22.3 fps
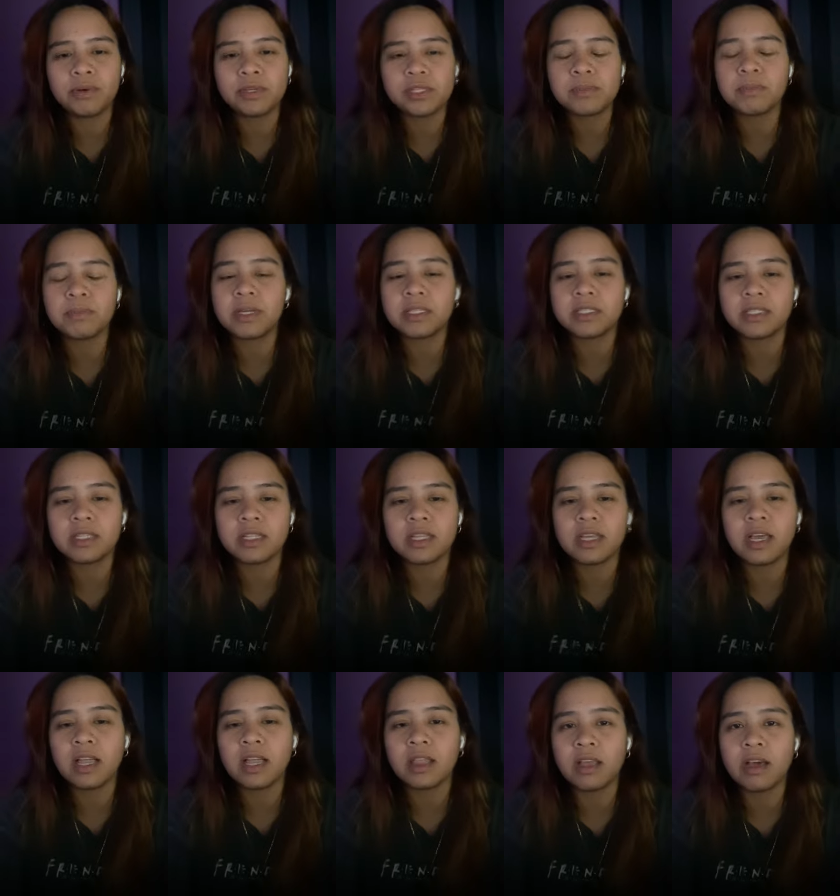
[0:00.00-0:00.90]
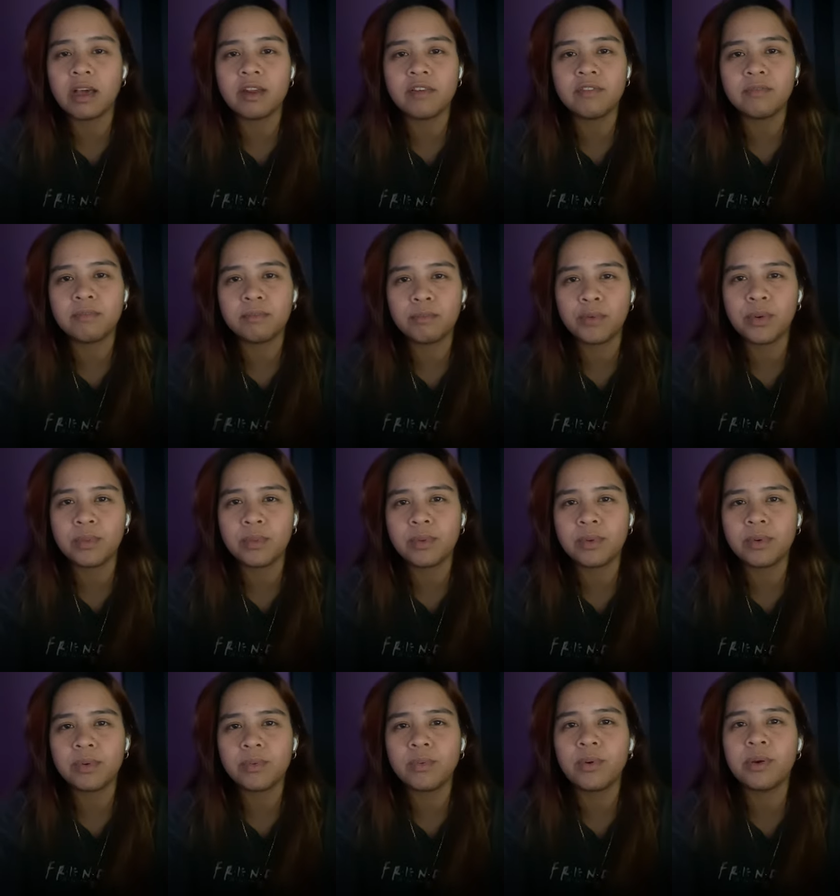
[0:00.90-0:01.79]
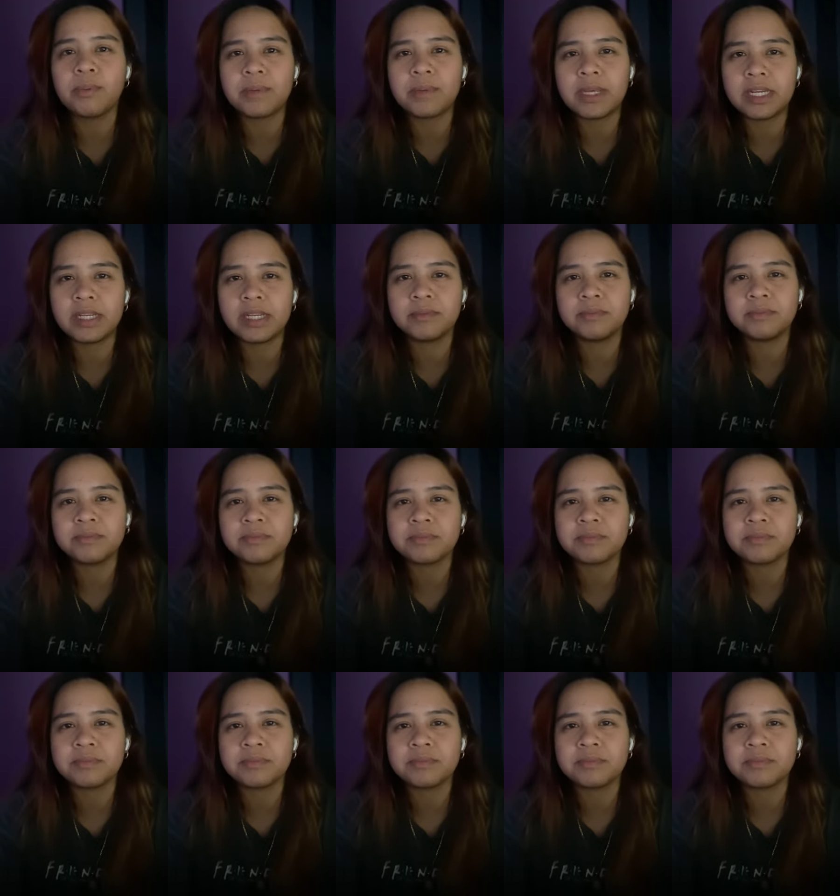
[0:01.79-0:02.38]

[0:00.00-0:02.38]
especially a lot of women.